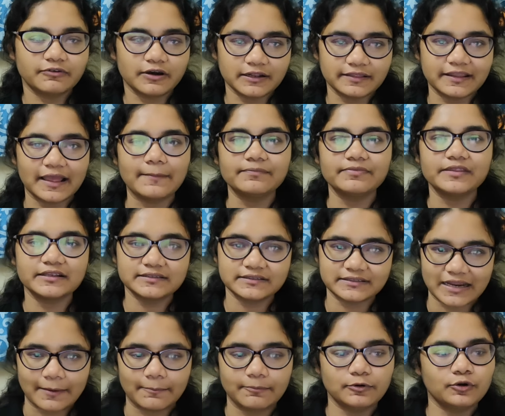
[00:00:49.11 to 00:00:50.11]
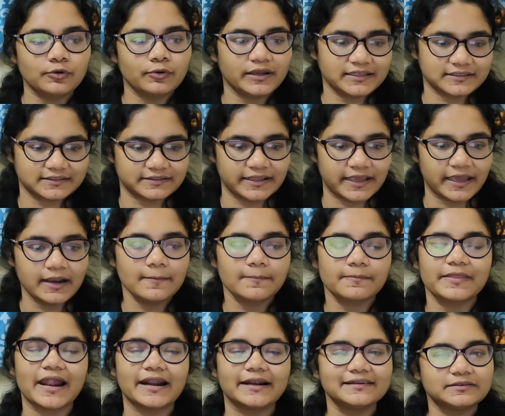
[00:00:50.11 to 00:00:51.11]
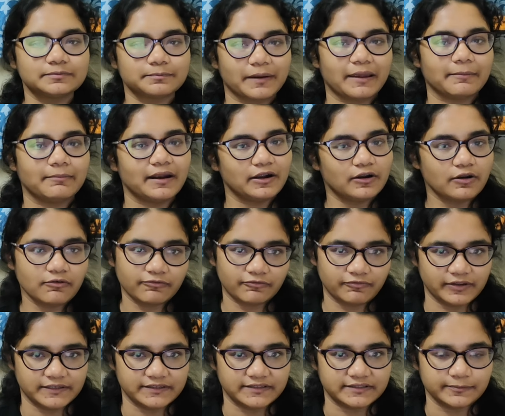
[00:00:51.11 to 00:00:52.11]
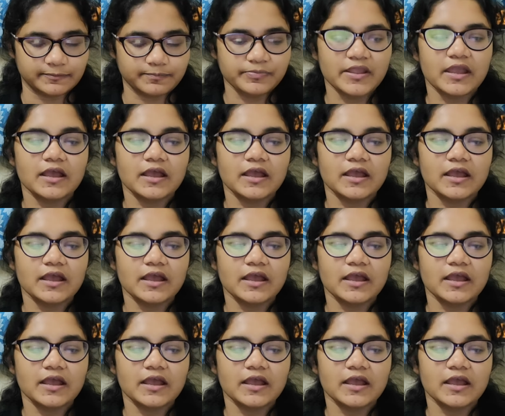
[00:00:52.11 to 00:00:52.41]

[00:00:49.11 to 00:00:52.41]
for them the step 2 is there that is payment of fees.